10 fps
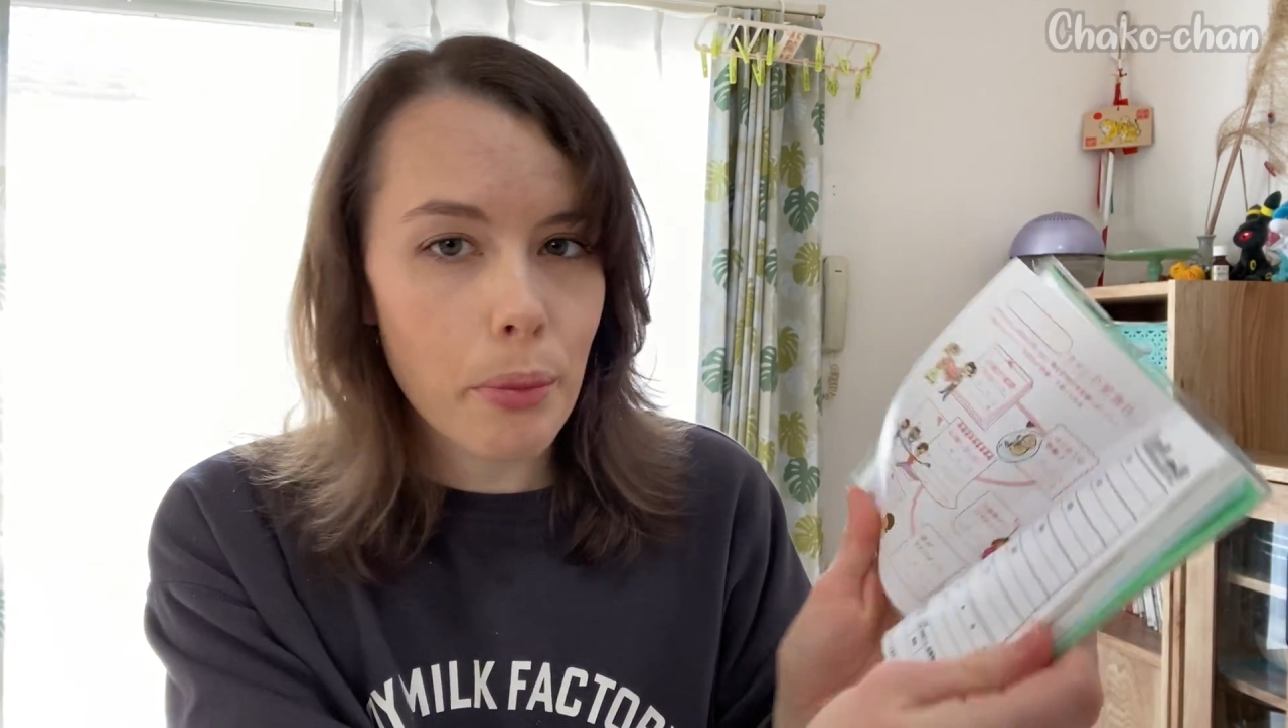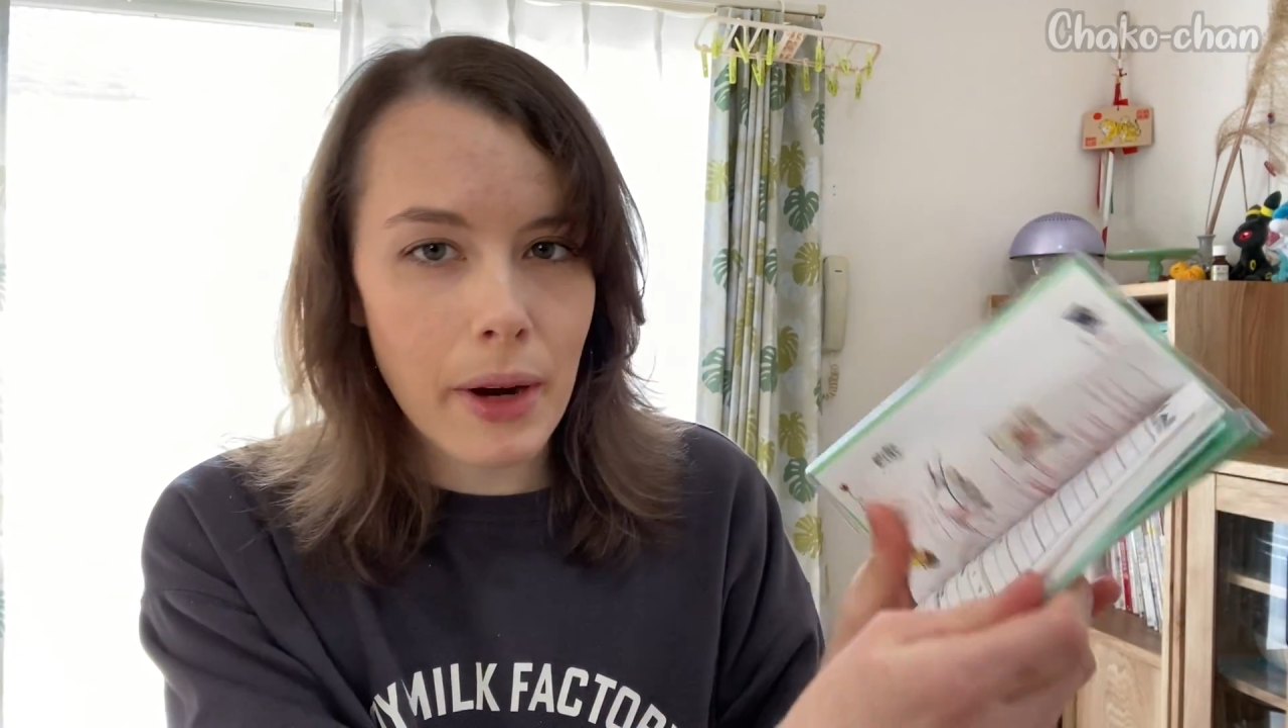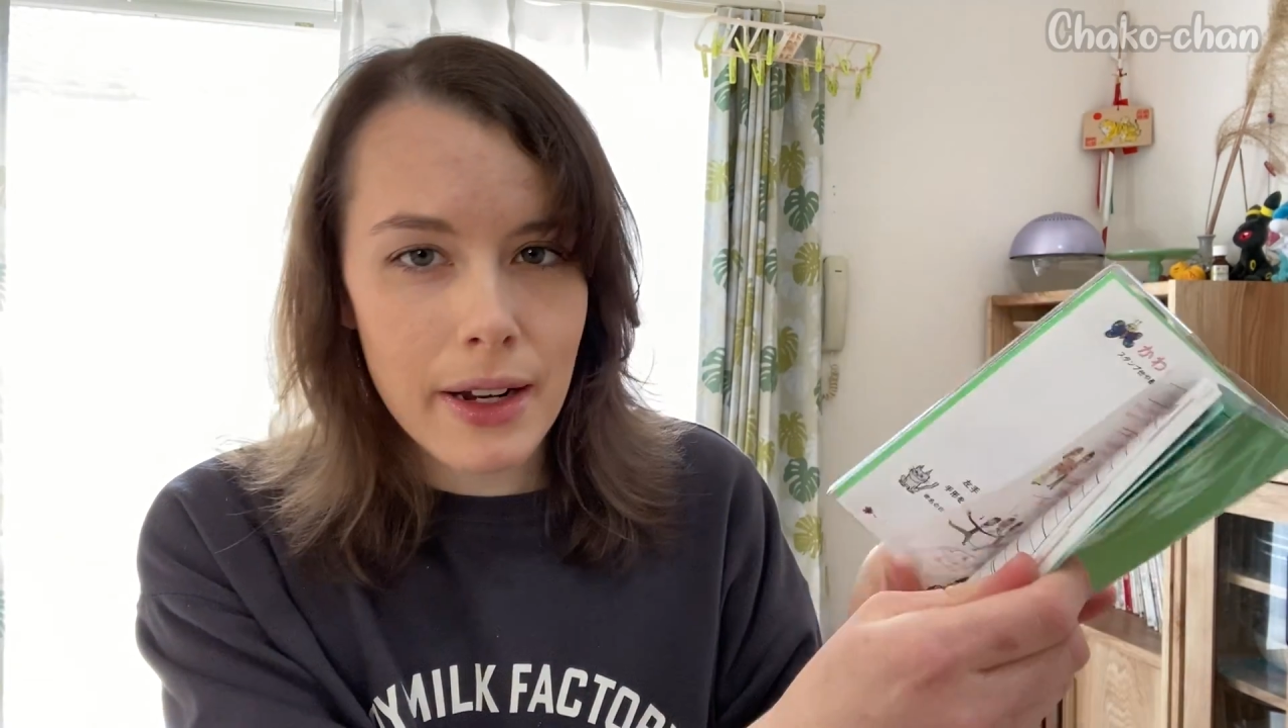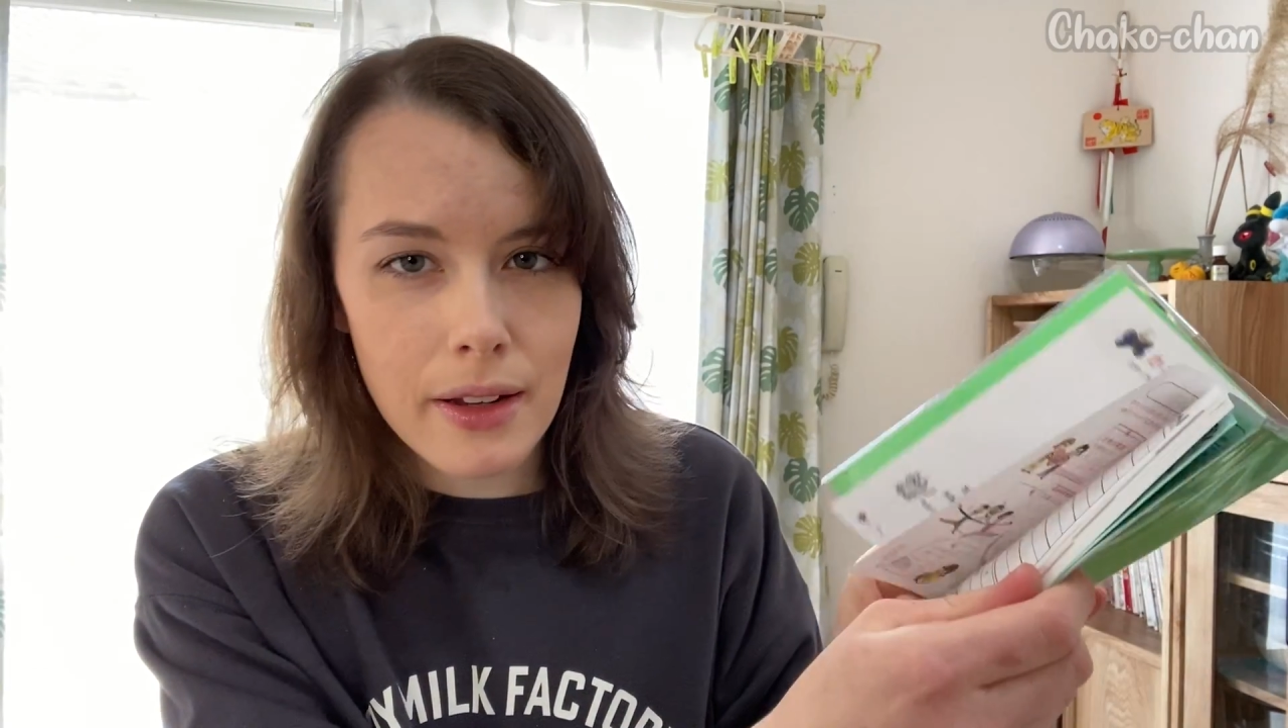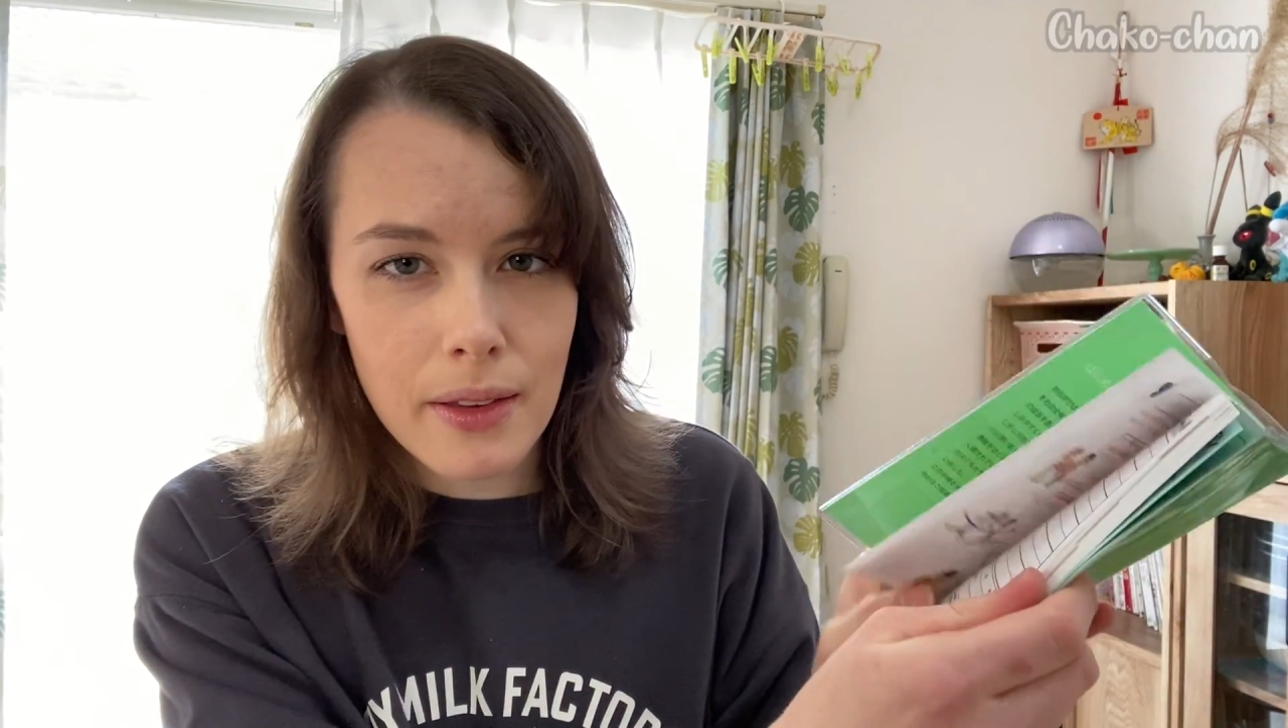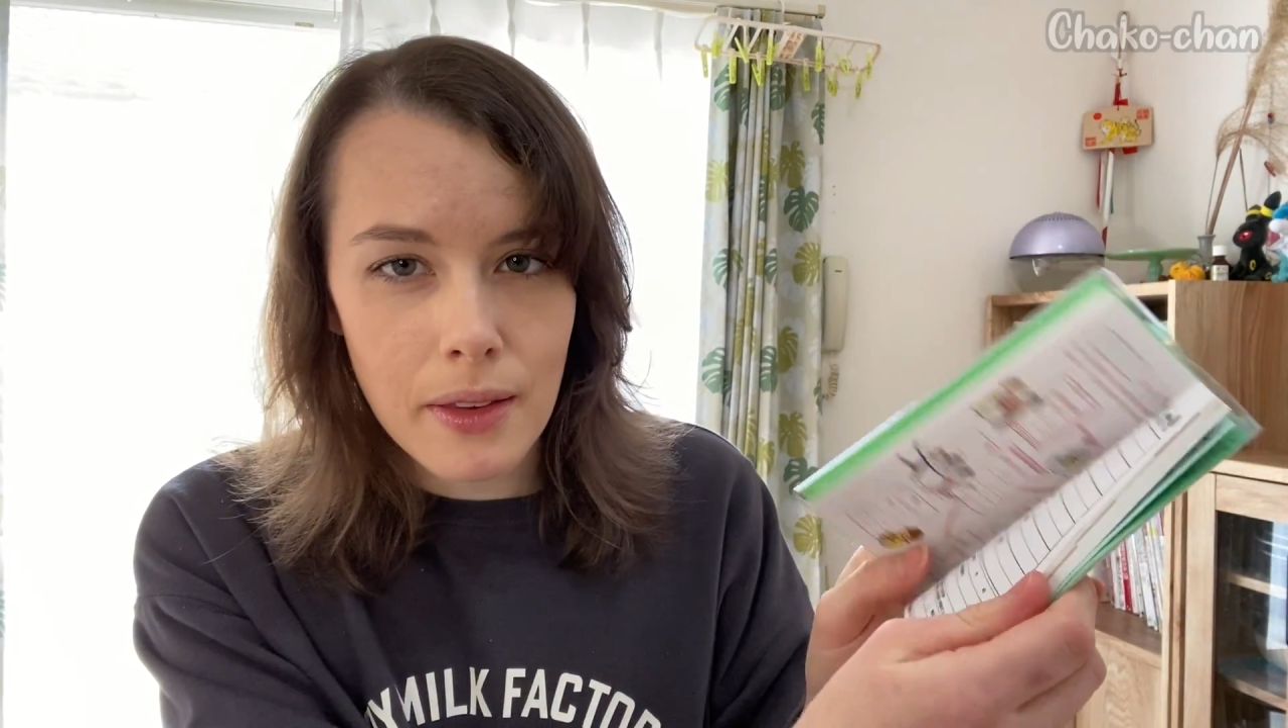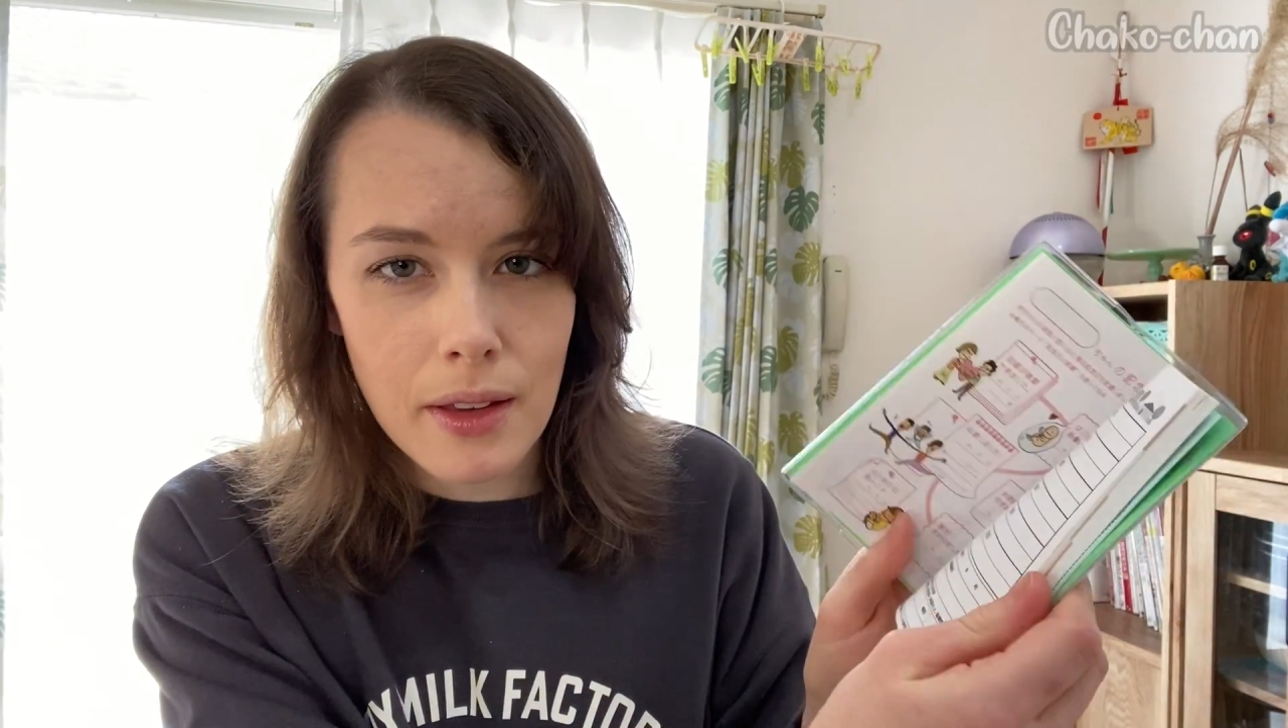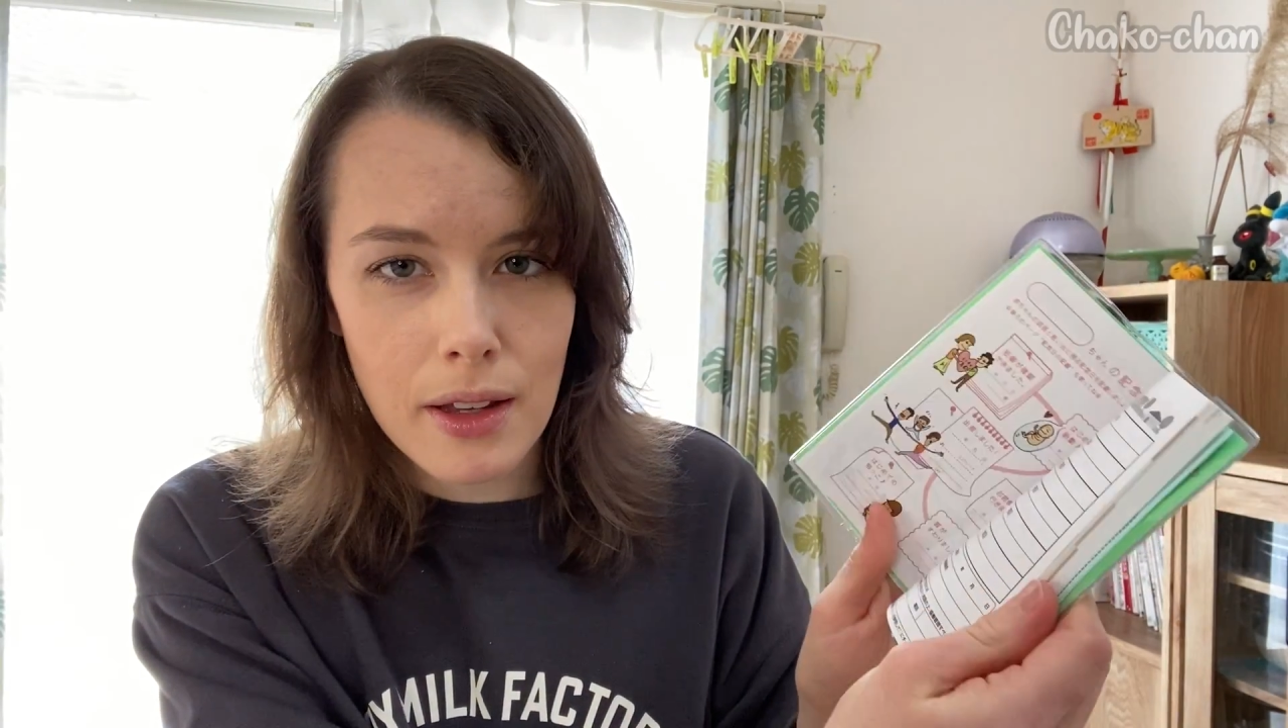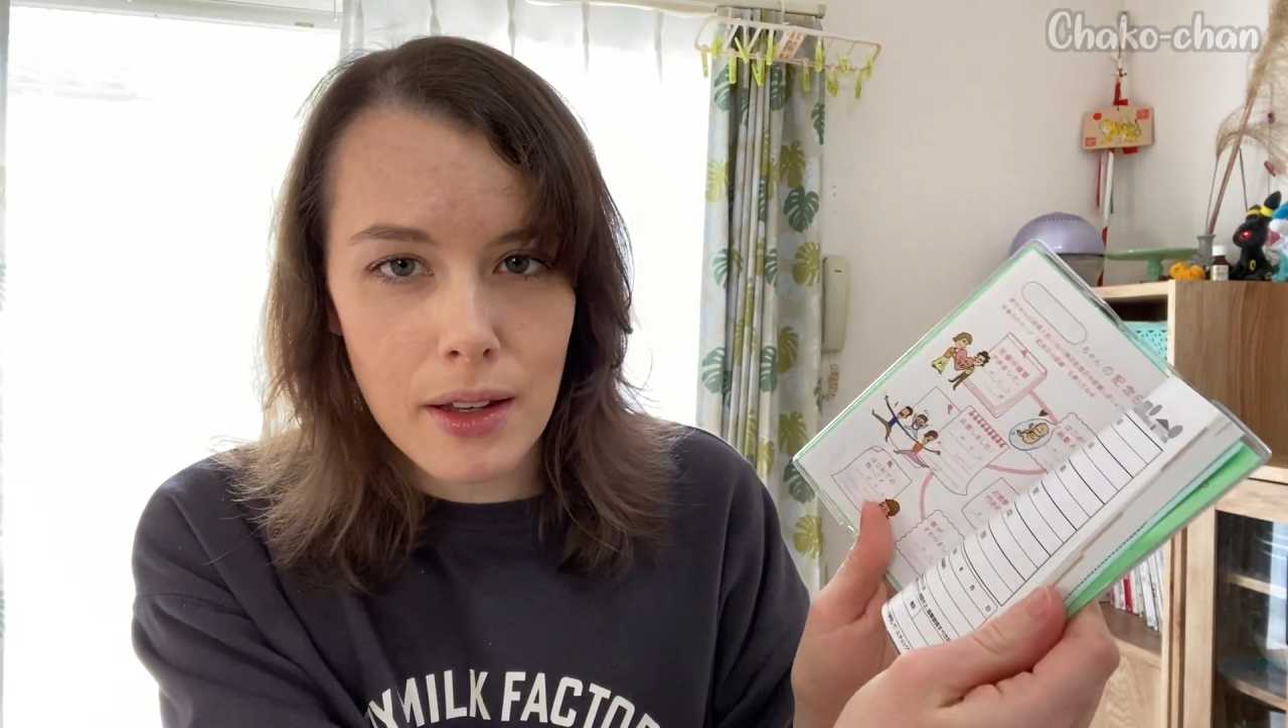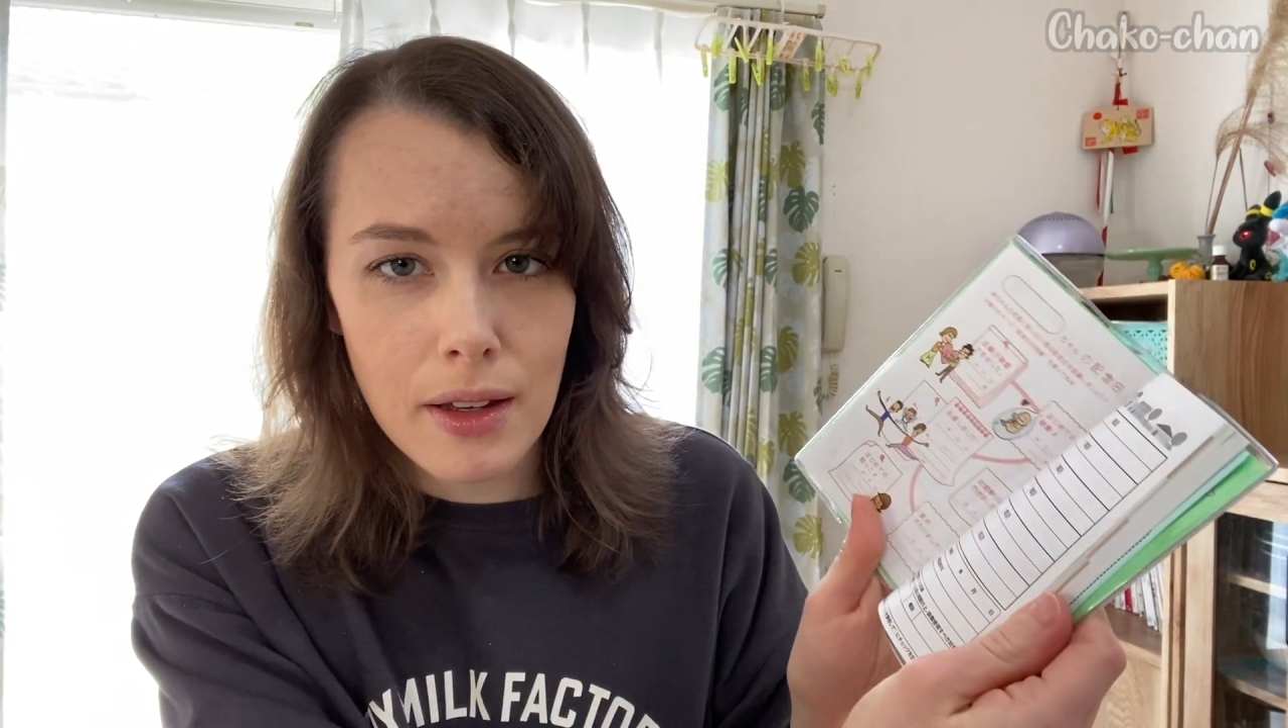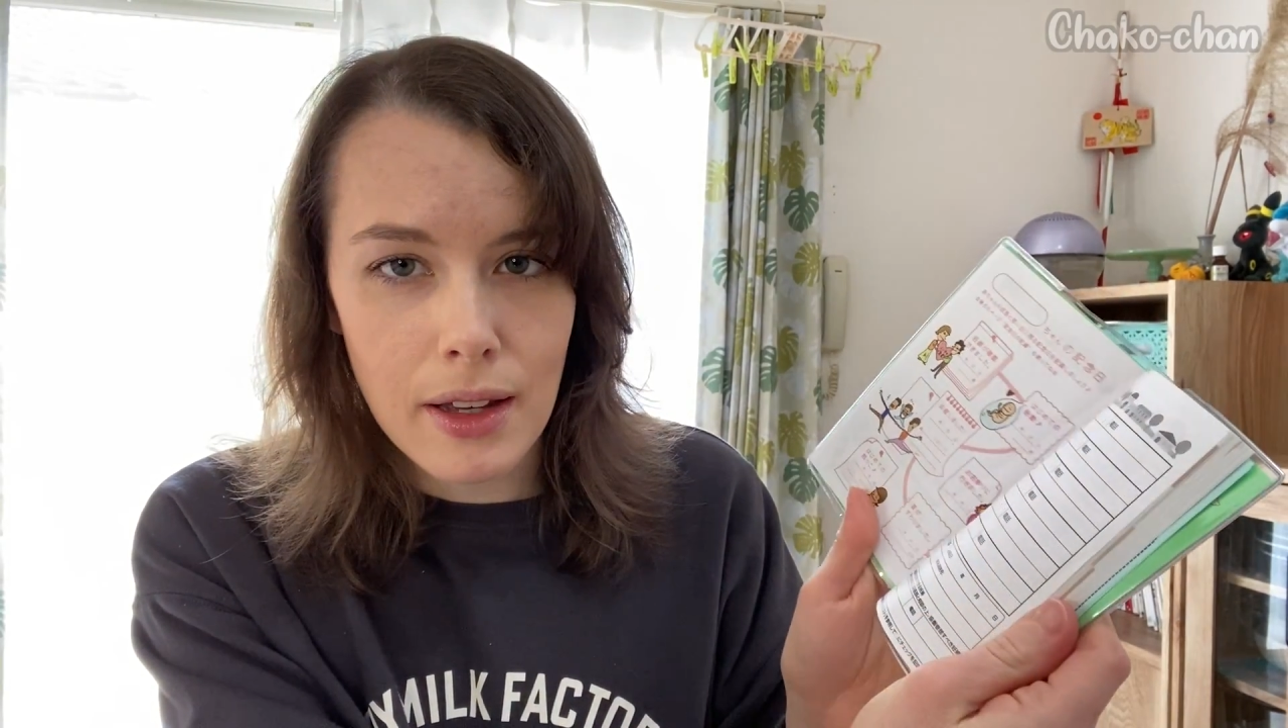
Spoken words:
pregnancy,